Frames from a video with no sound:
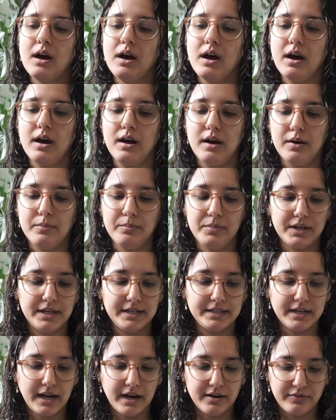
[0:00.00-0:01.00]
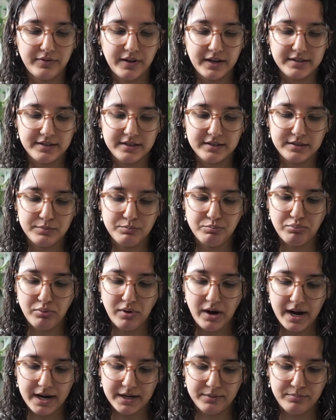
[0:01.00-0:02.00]
But it's kind of like this
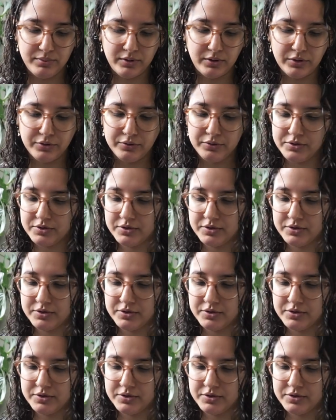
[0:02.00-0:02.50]
bright blue.